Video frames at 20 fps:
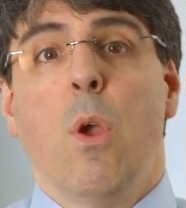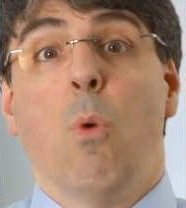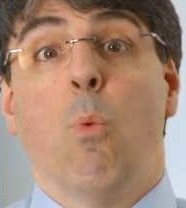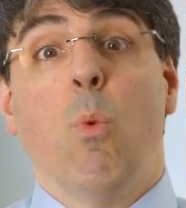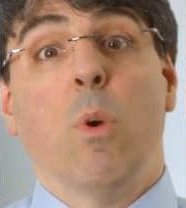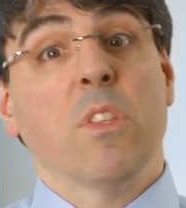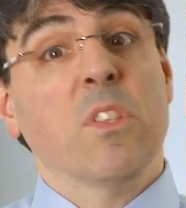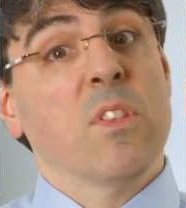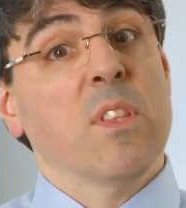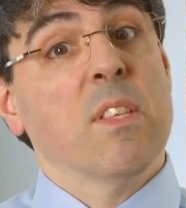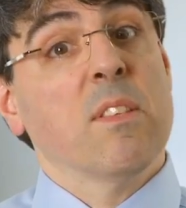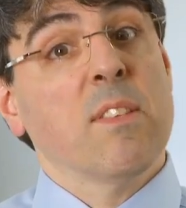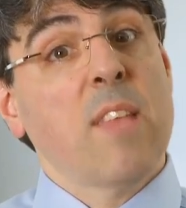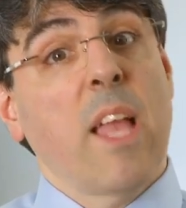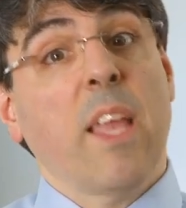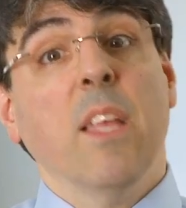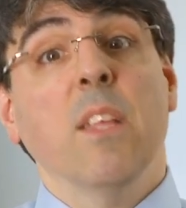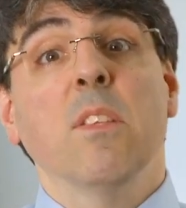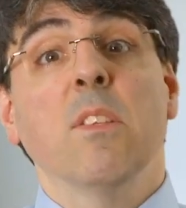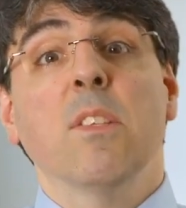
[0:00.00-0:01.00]
What's the
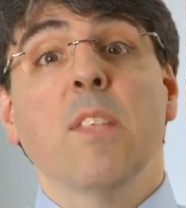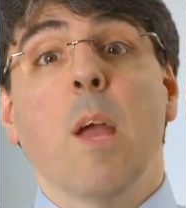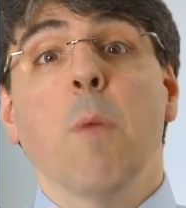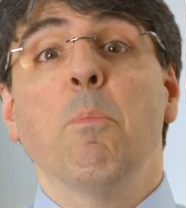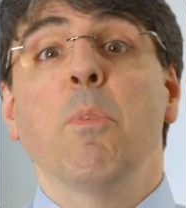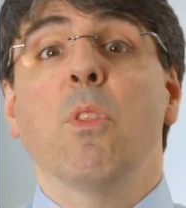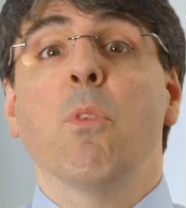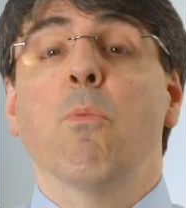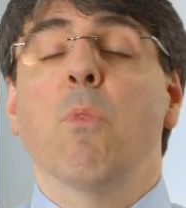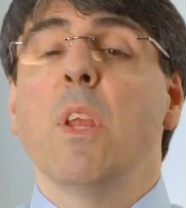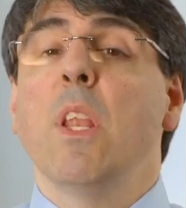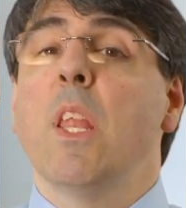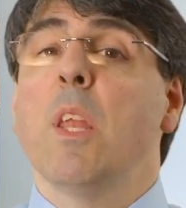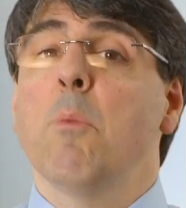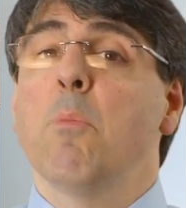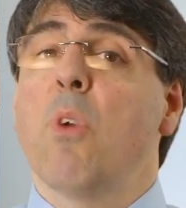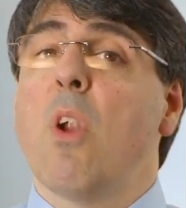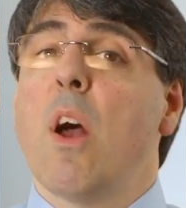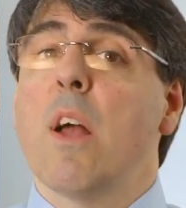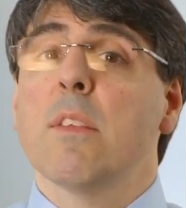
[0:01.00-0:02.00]
second step in the
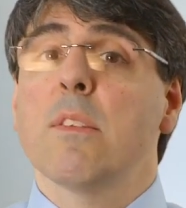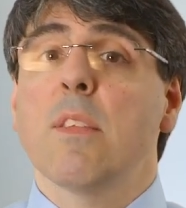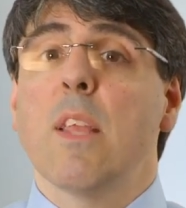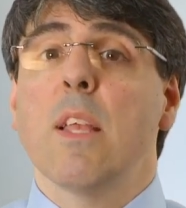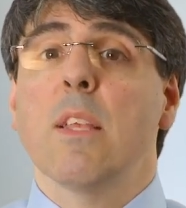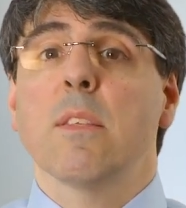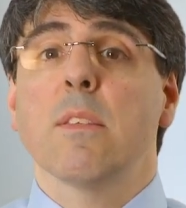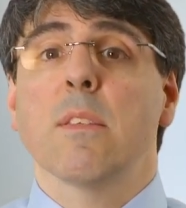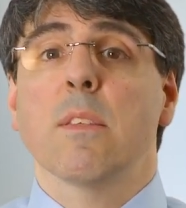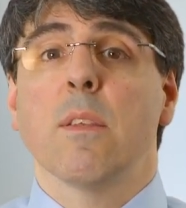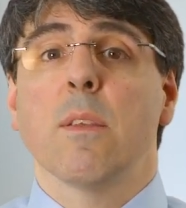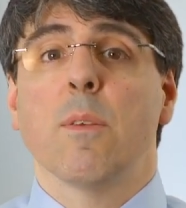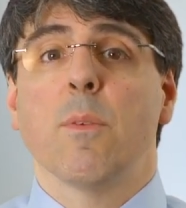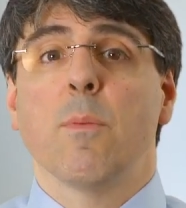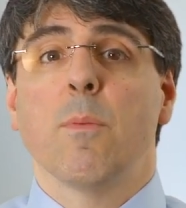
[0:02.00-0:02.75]
reading process?